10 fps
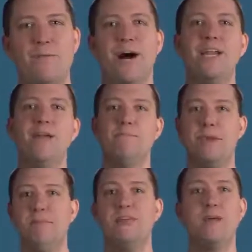But
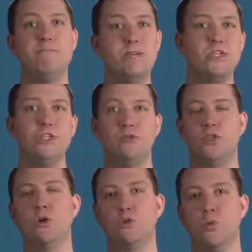maybe they
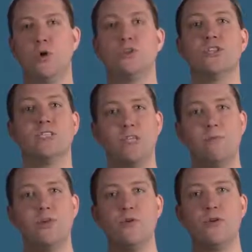misused those words. That's
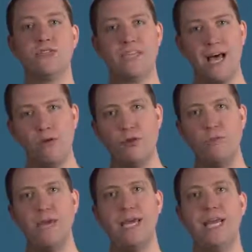something you could tell
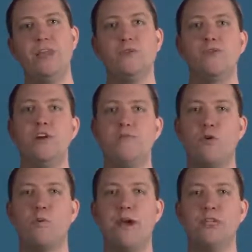them in the
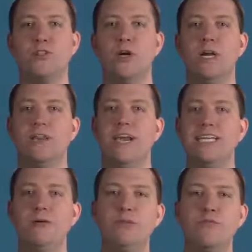free-form answer. The
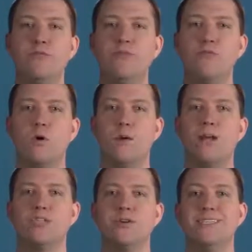idea with the free-form
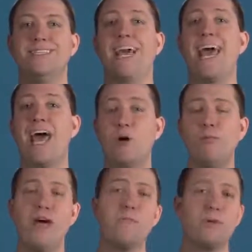answer is to
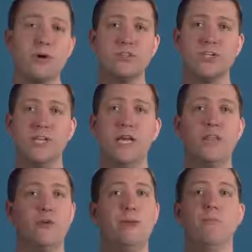help that person.
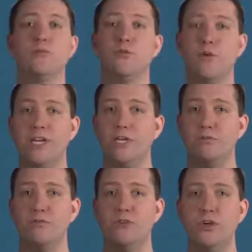They'll be able to read
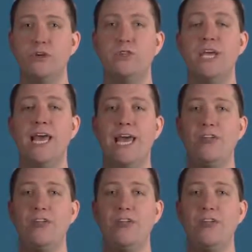these reviews